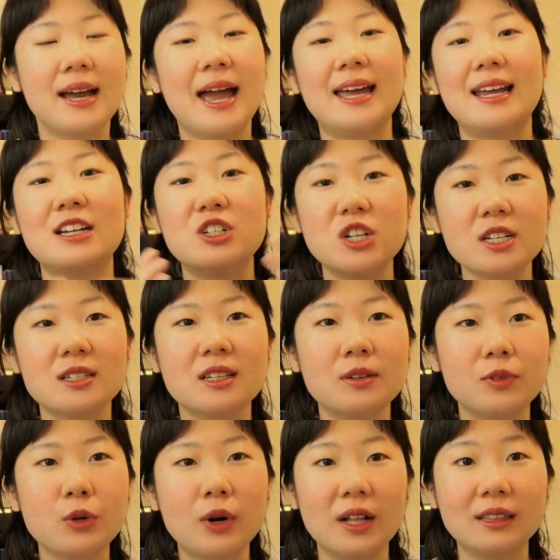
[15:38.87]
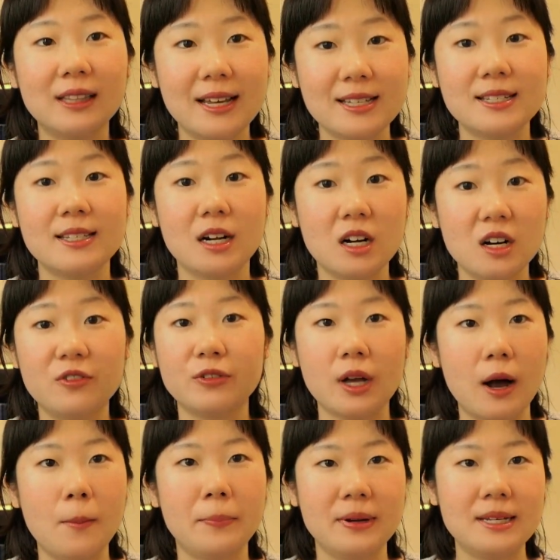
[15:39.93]
And I just give you a list of
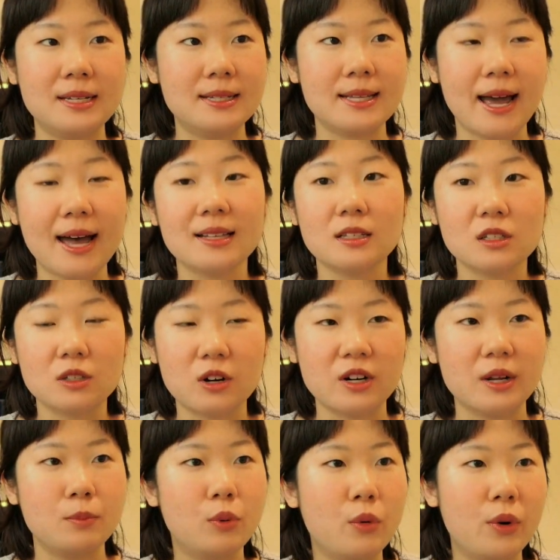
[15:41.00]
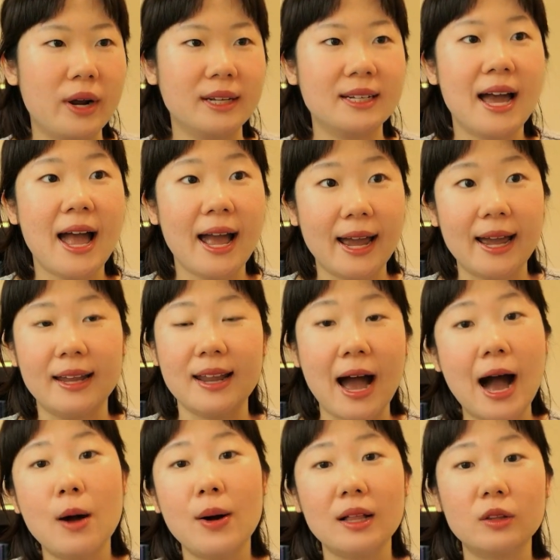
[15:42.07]
companies as a starting point and
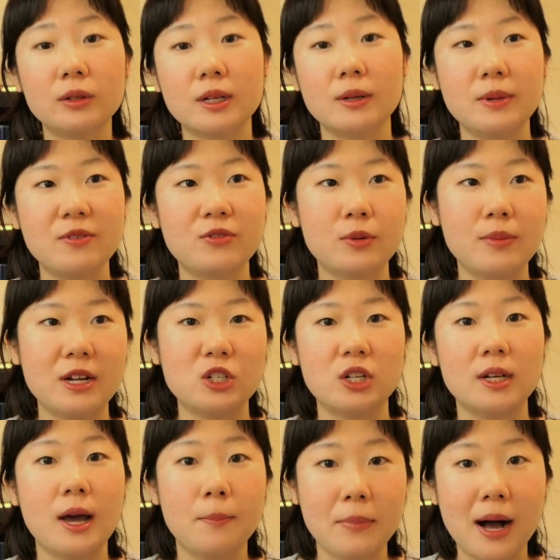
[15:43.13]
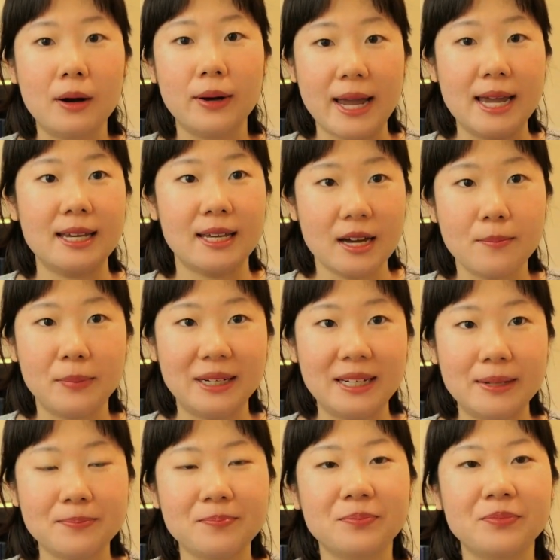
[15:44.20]
how I look up information about a
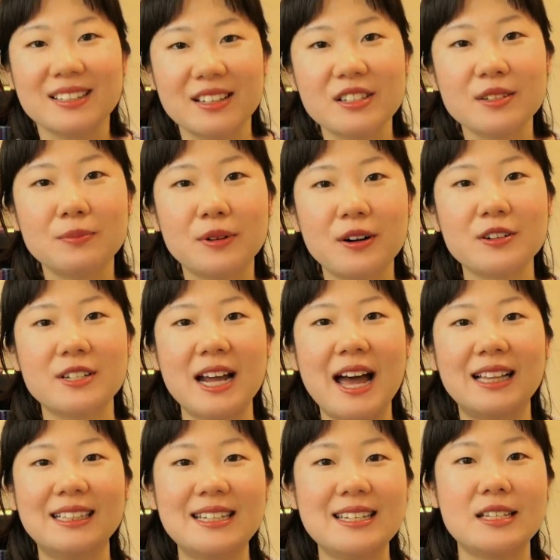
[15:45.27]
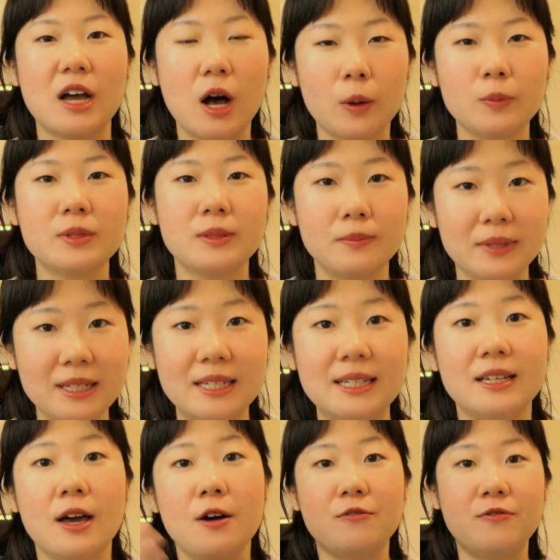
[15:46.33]
company. This approach at least helps
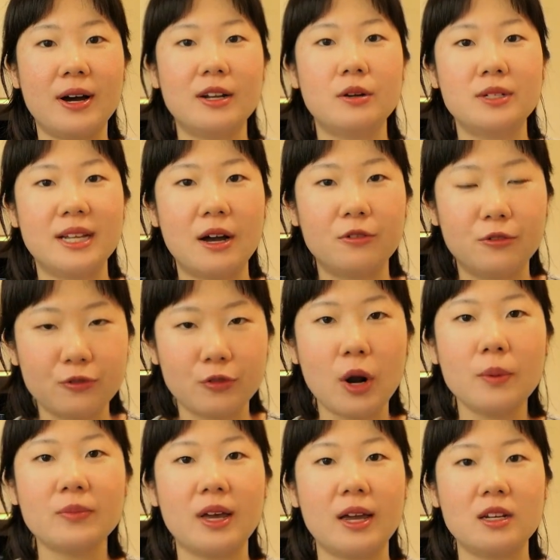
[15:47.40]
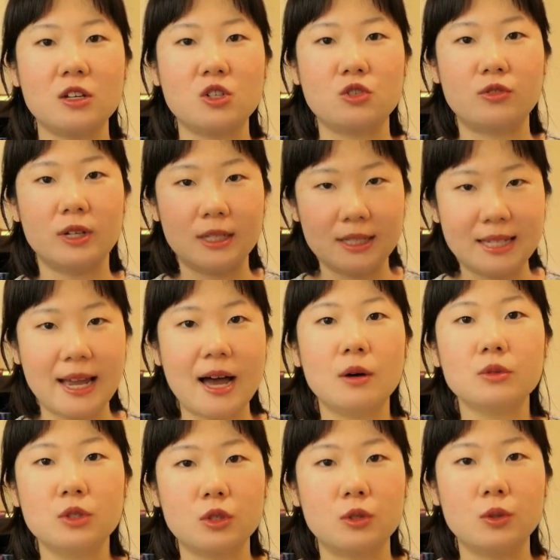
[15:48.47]
me funnel down from the industry
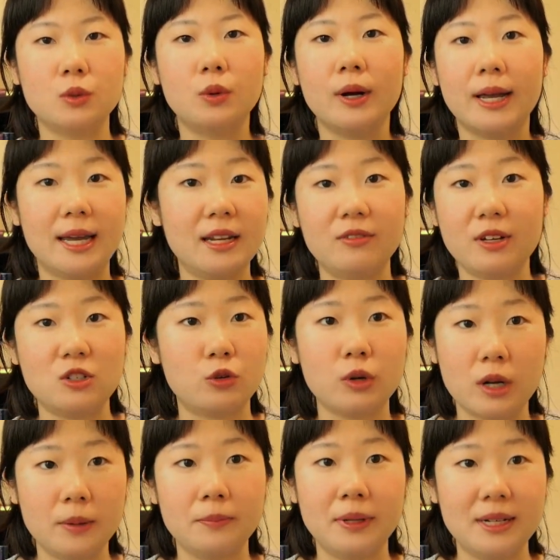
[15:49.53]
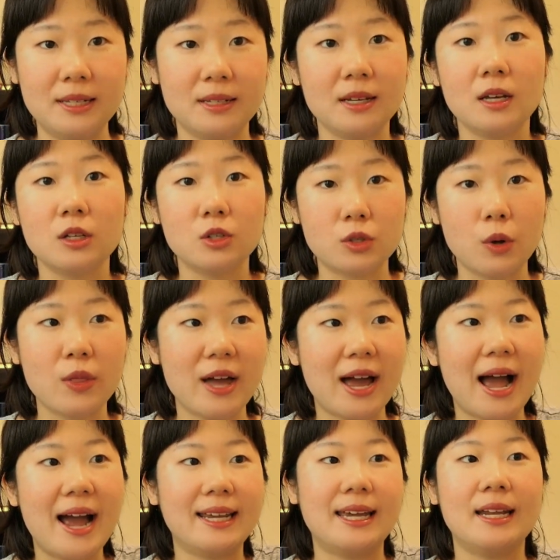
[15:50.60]
down to individual company so
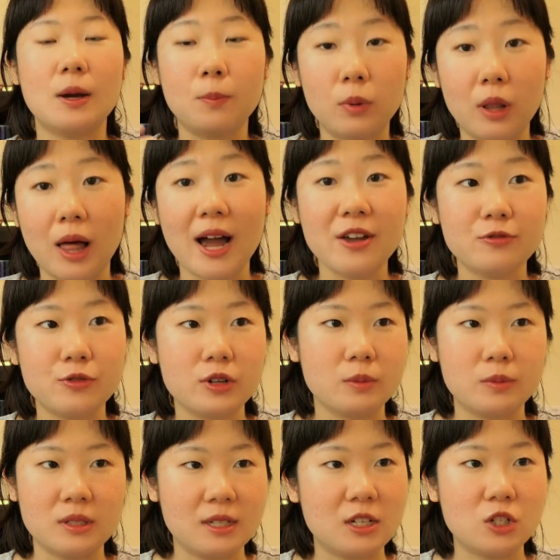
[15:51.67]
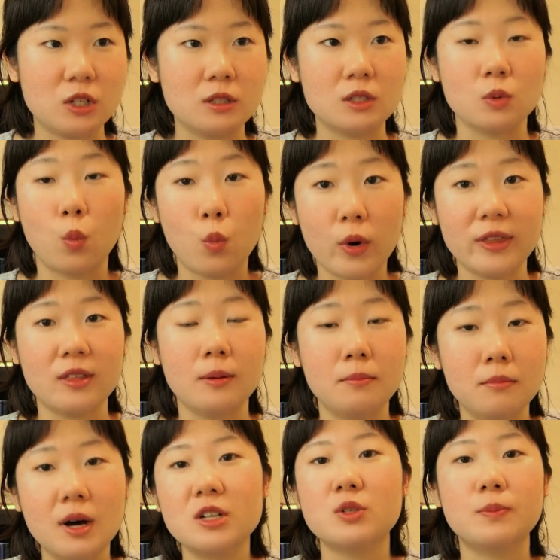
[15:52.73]
that I can apply for the positions with a
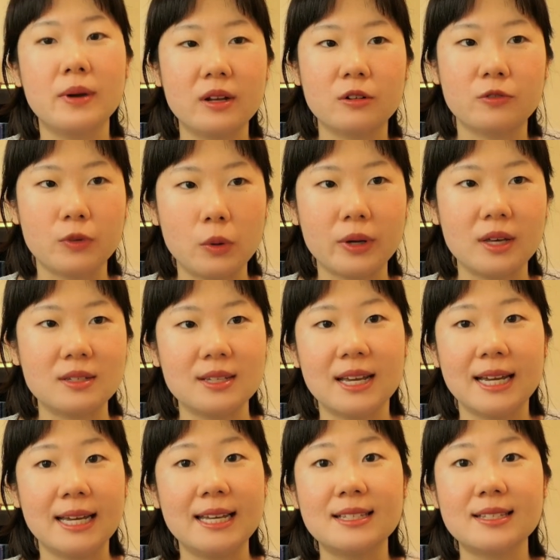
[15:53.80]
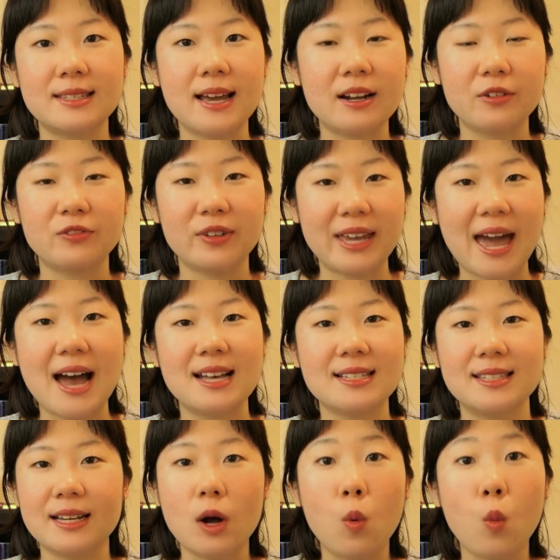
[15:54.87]
much better focus instead of
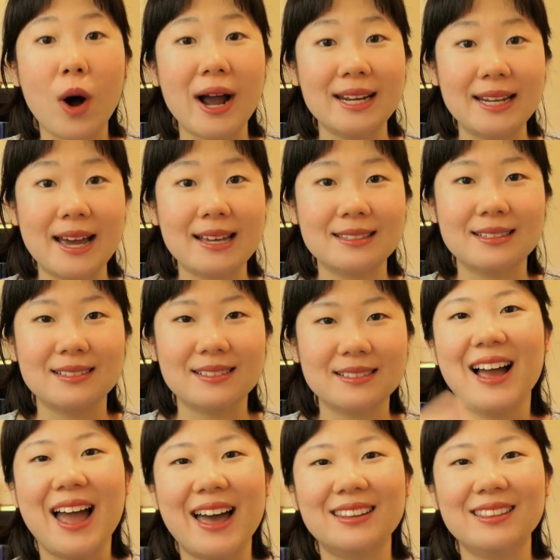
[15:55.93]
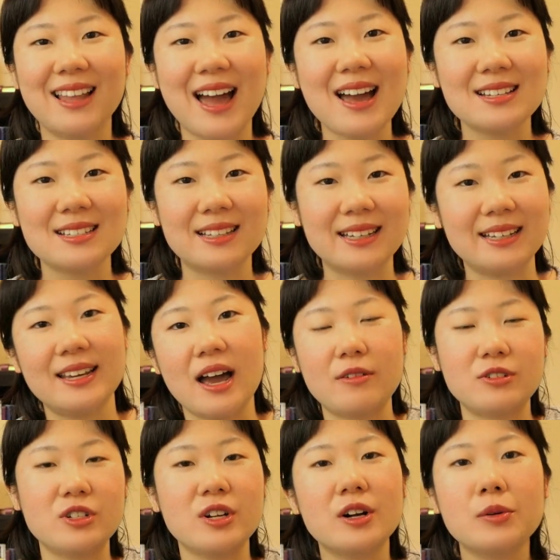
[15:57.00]
casting a wide net. And lastly,
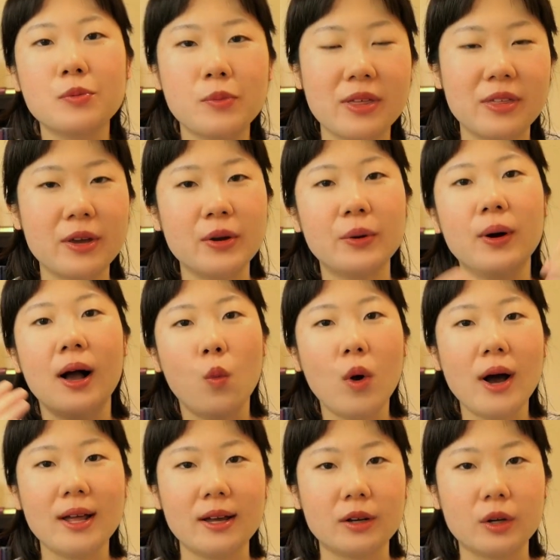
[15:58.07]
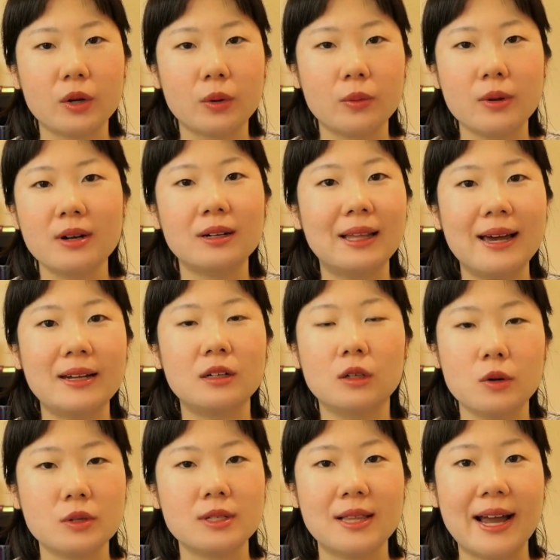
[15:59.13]
I've shared with you what a career ladder
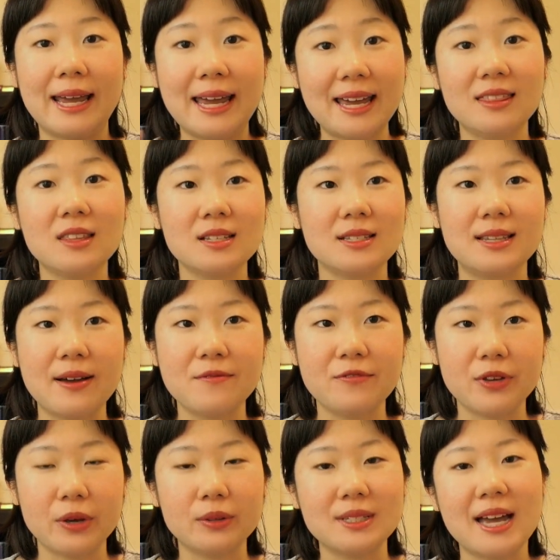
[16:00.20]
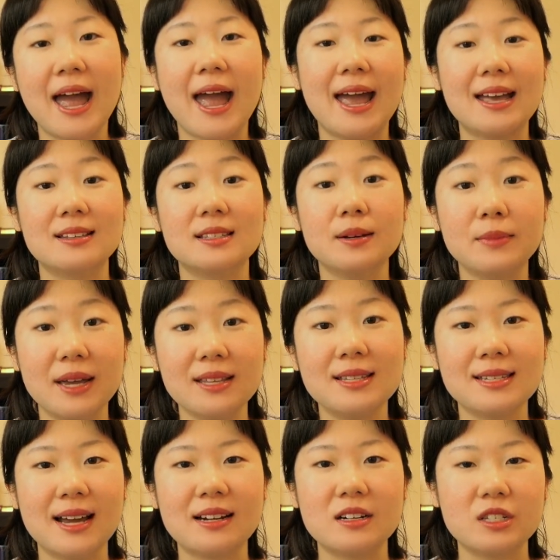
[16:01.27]
looks like in the STEM field and some insider